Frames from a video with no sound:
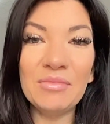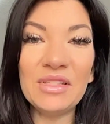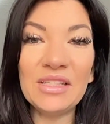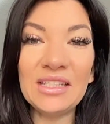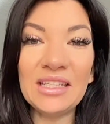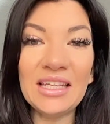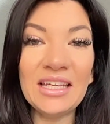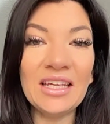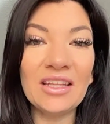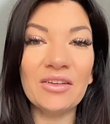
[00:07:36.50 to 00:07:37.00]
I'm
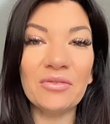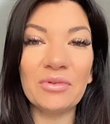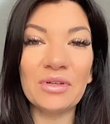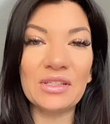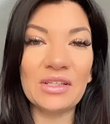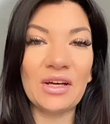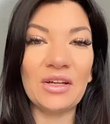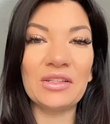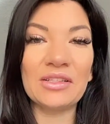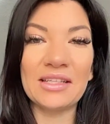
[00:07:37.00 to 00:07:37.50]
seeing the
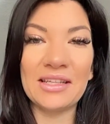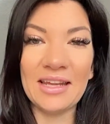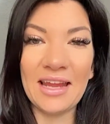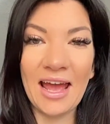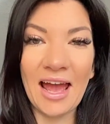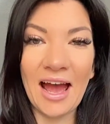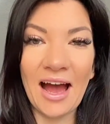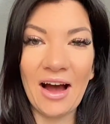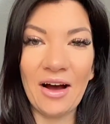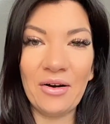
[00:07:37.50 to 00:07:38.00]
results
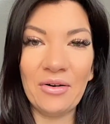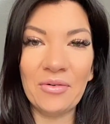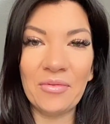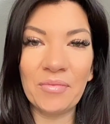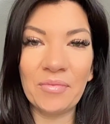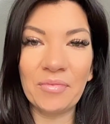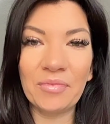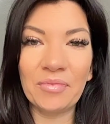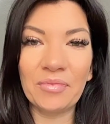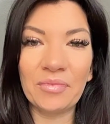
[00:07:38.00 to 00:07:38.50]

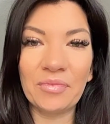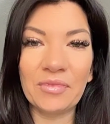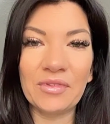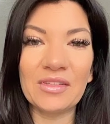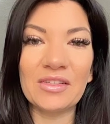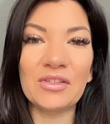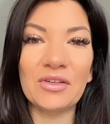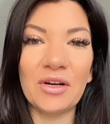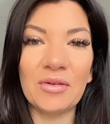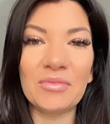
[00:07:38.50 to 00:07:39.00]
now.
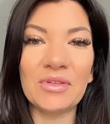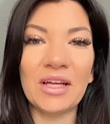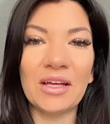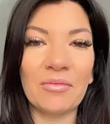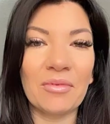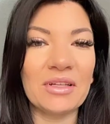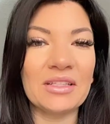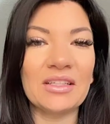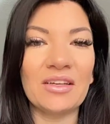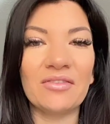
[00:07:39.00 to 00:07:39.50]
The story I'm
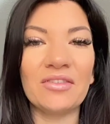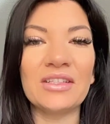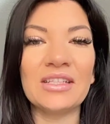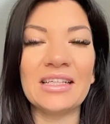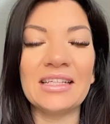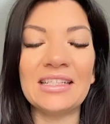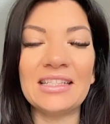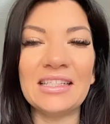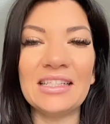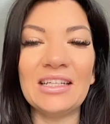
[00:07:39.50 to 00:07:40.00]
telling myself is
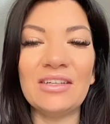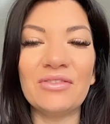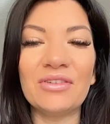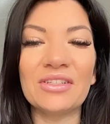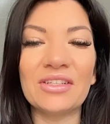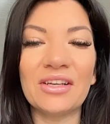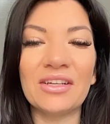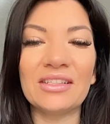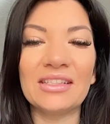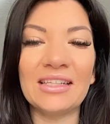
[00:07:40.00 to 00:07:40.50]
I see
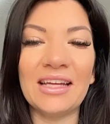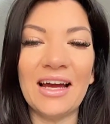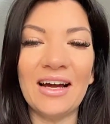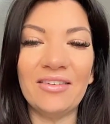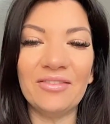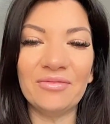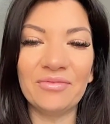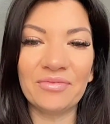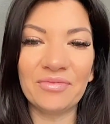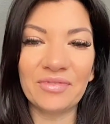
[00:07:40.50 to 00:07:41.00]
results
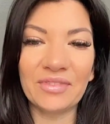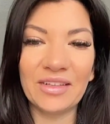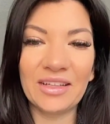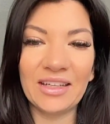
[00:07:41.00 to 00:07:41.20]
now.